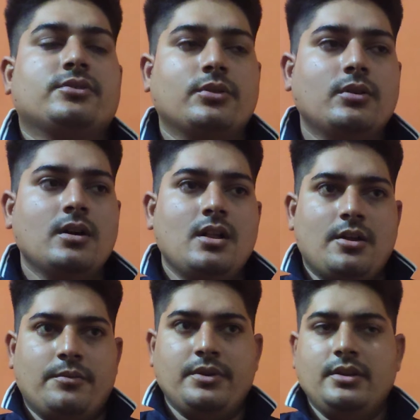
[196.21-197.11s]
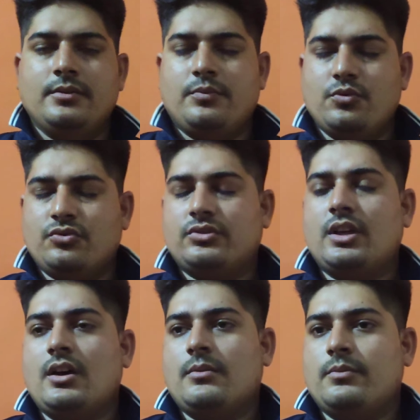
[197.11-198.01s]
So we push
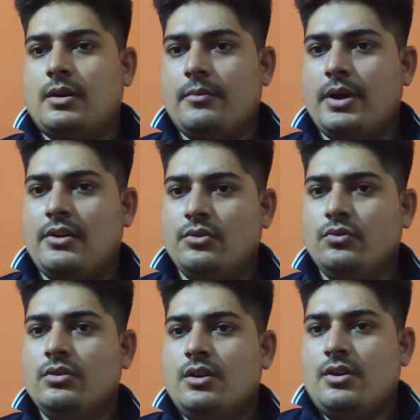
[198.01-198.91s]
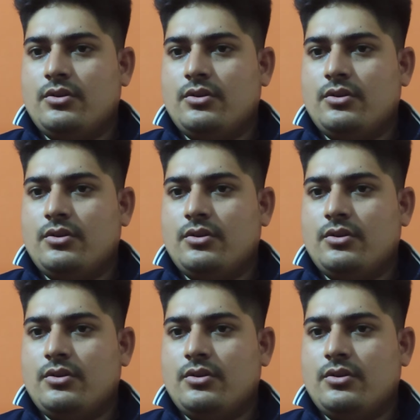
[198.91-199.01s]
the balloon